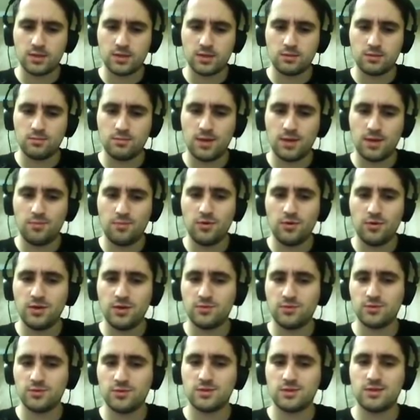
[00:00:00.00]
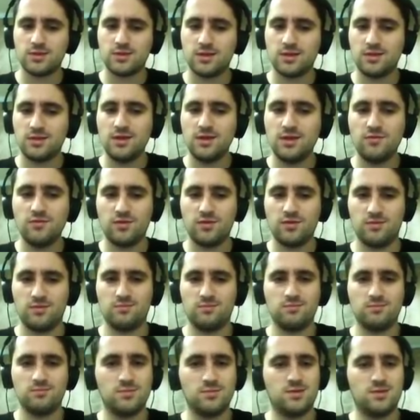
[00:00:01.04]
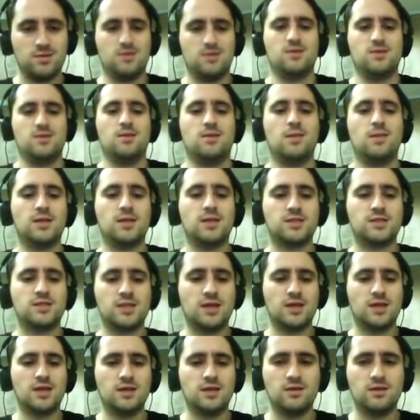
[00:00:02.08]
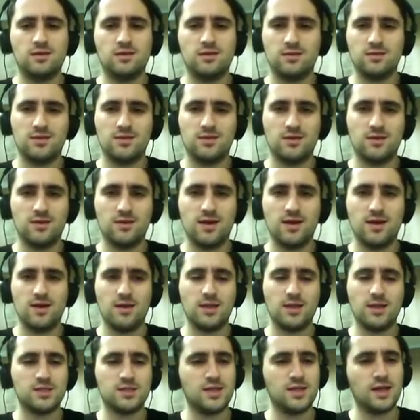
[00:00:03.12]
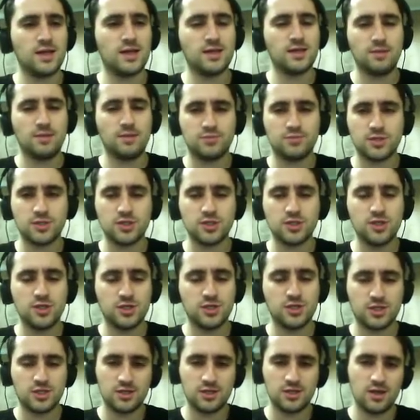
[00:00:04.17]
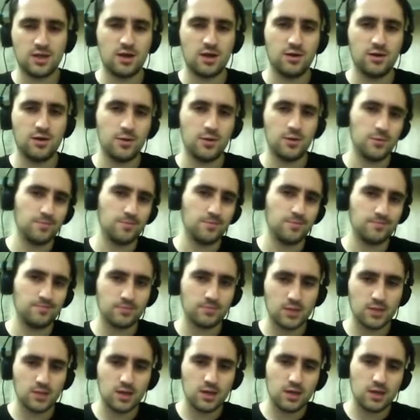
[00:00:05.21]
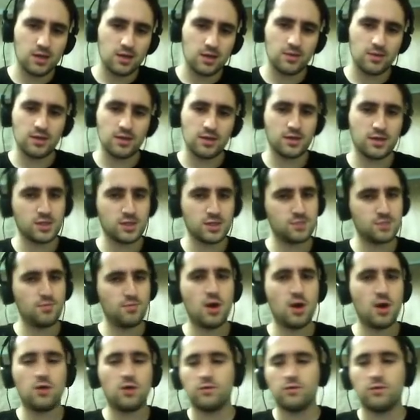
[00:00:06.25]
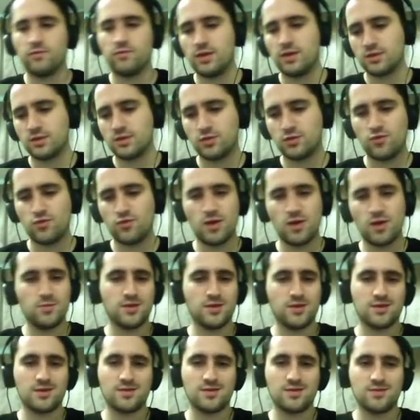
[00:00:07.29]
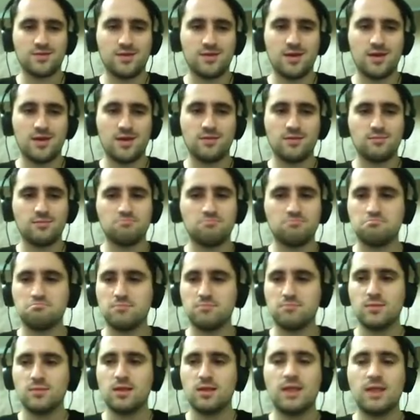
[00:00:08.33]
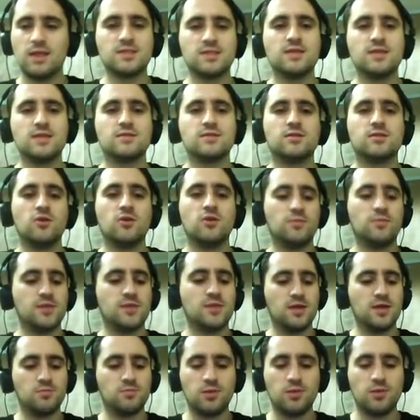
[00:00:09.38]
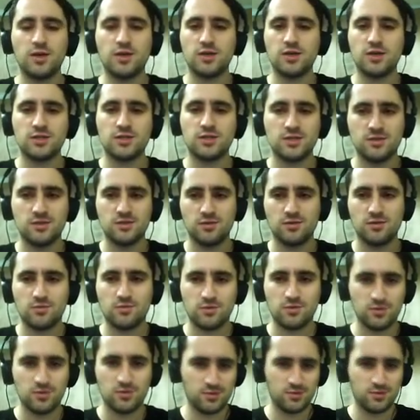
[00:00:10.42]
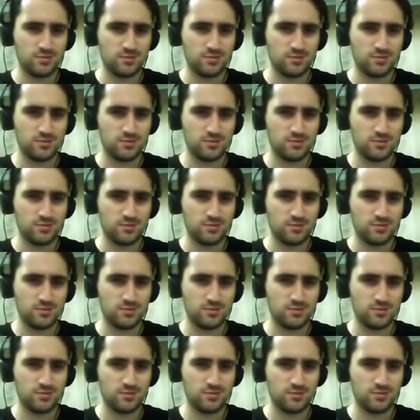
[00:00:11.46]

my point was that even, let's take the absurd scenario that Kasparov and Kramnik and let's say the top 10 players in the world